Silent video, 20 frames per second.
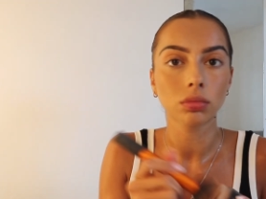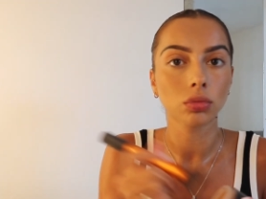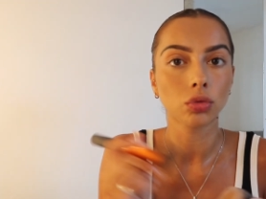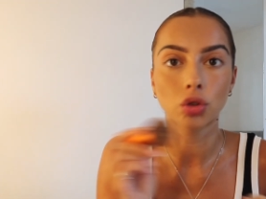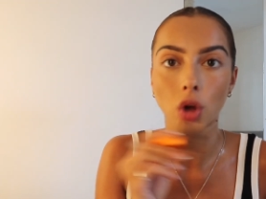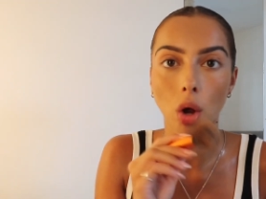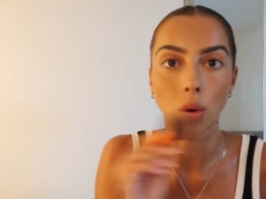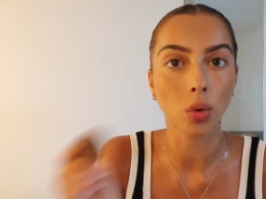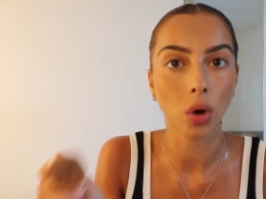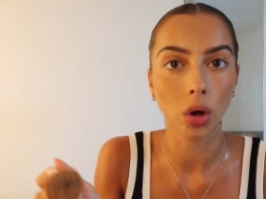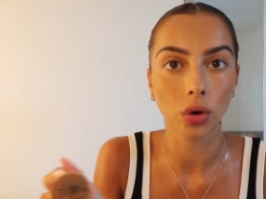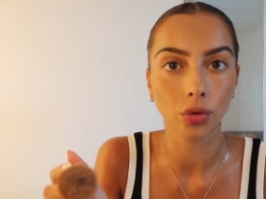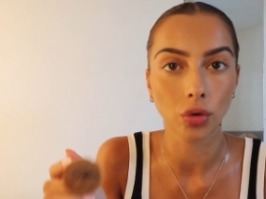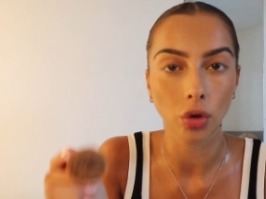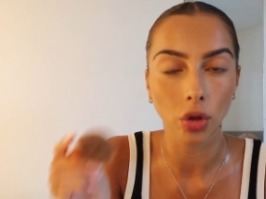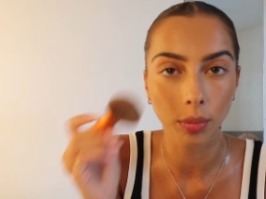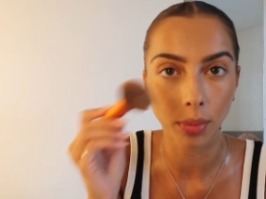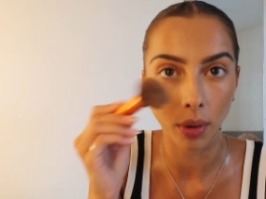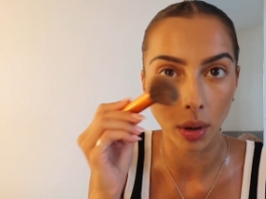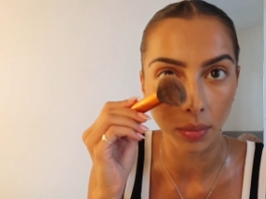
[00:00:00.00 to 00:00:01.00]
don't contour
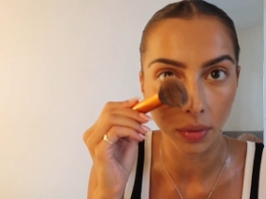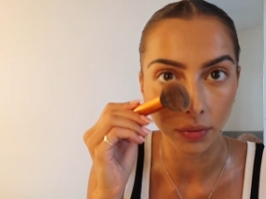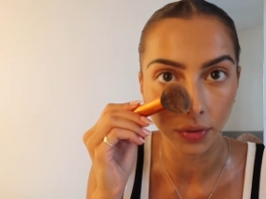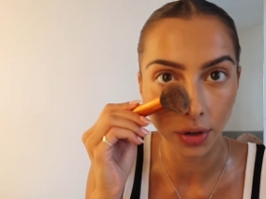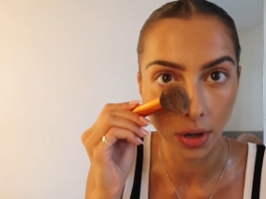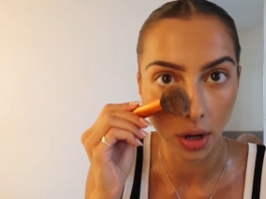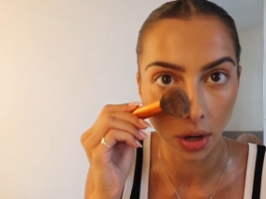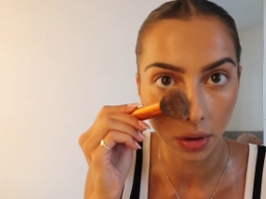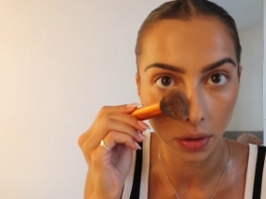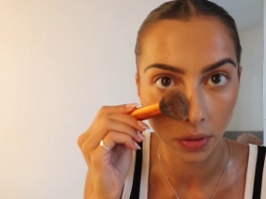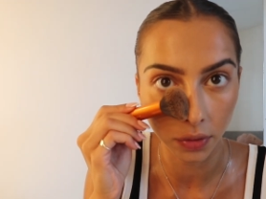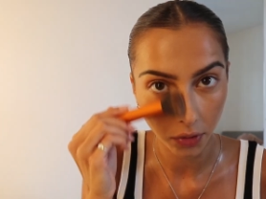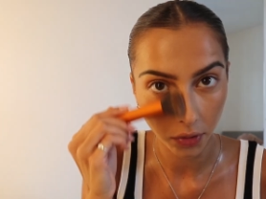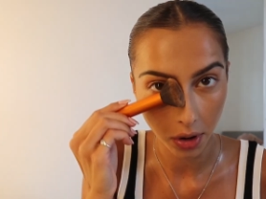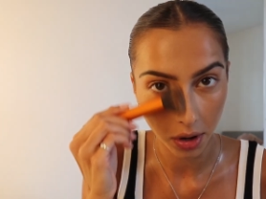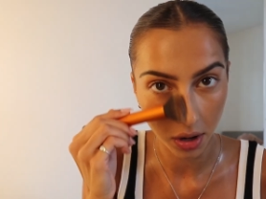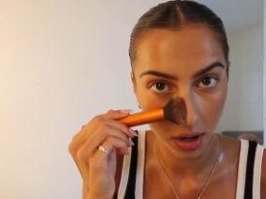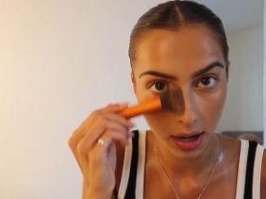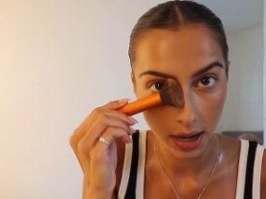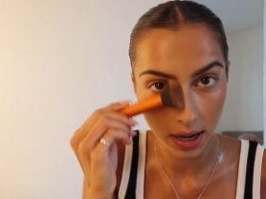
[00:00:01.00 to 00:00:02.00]
the bottom of your nose. Just
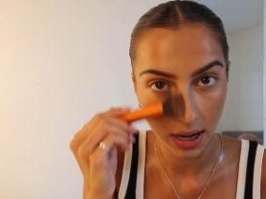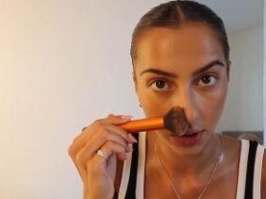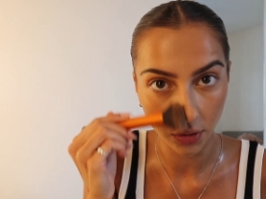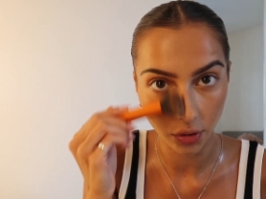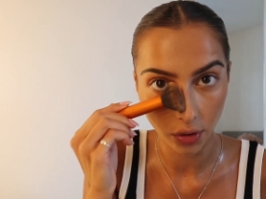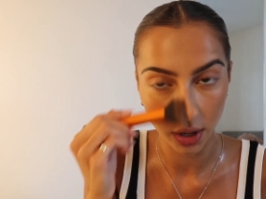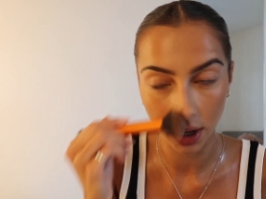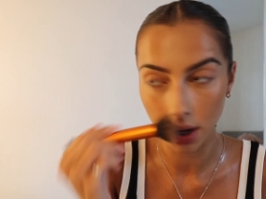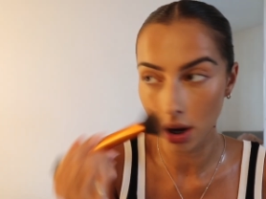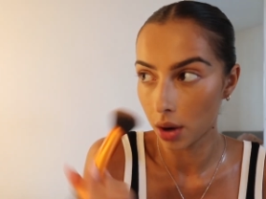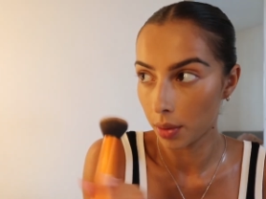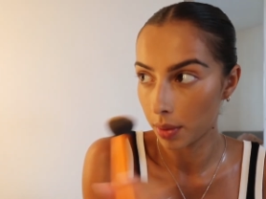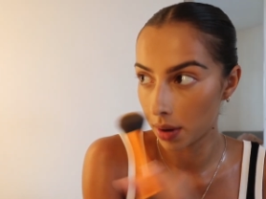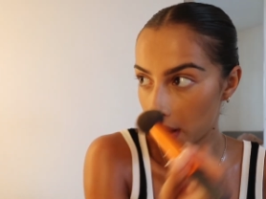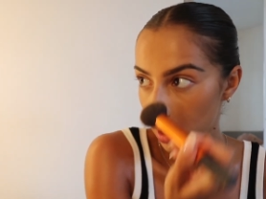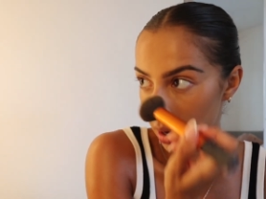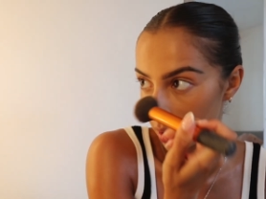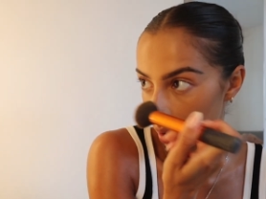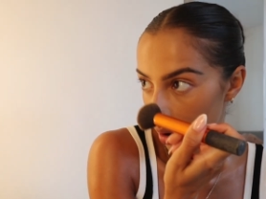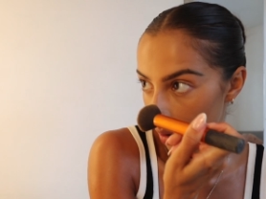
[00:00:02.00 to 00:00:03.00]
gonna literally go
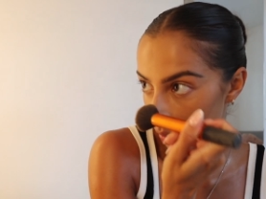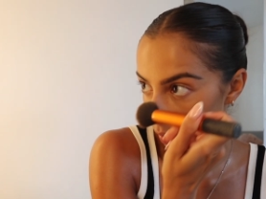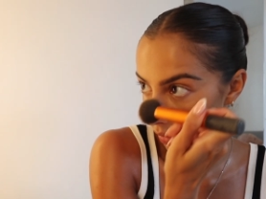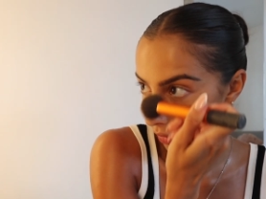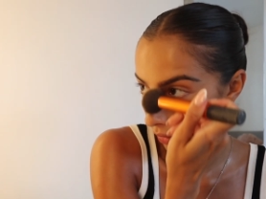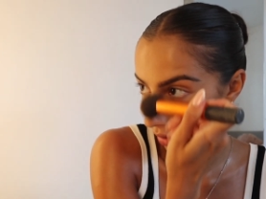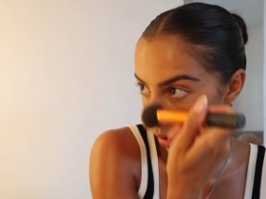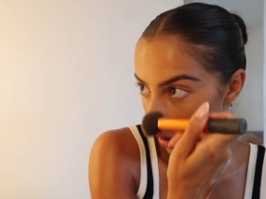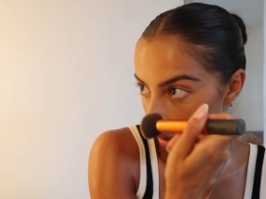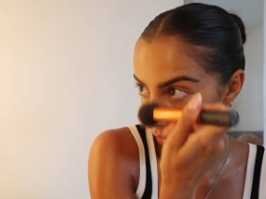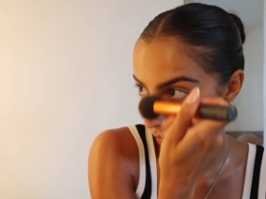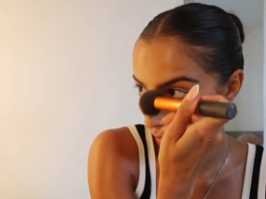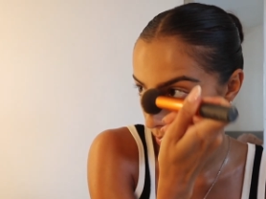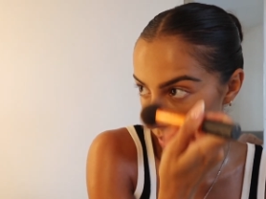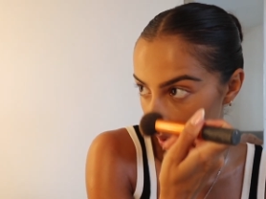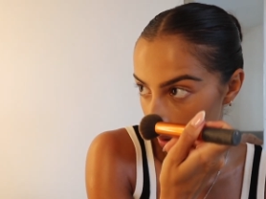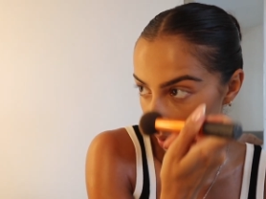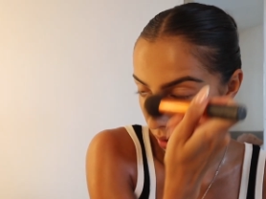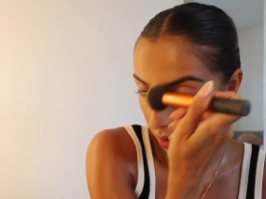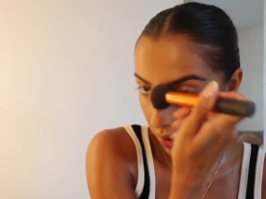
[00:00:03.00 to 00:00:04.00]
in on the sides of my
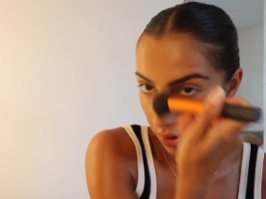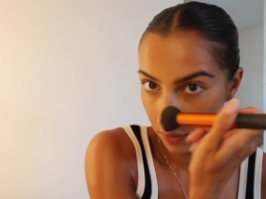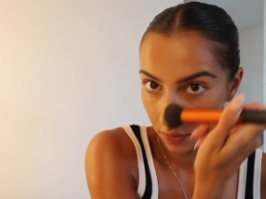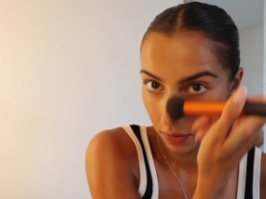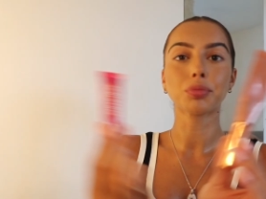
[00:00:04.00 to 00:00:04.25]
nose.